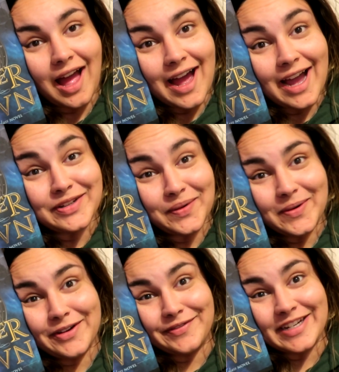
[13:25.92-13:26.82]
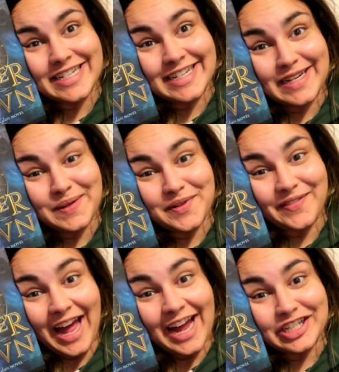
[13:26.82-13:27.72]
I don't want to read Kingdom of
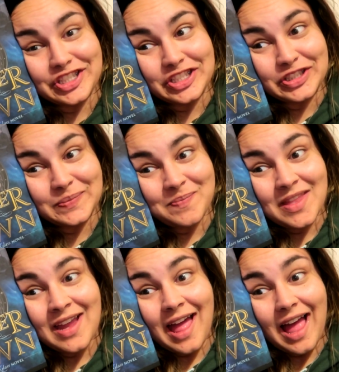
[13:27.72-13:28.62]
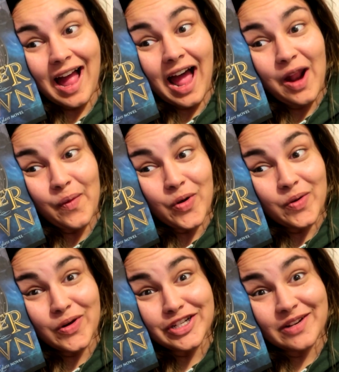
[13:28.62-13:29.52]
Ash. I don't want to
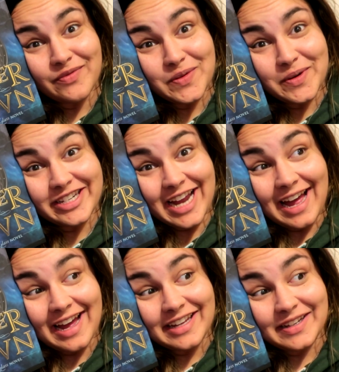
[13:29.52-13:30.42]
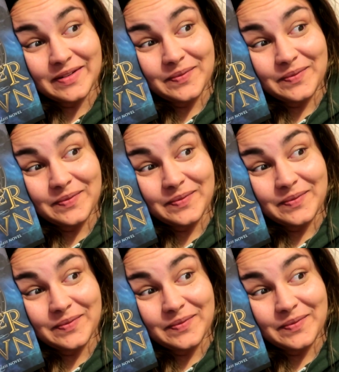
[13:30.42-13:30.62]
watch everyone die.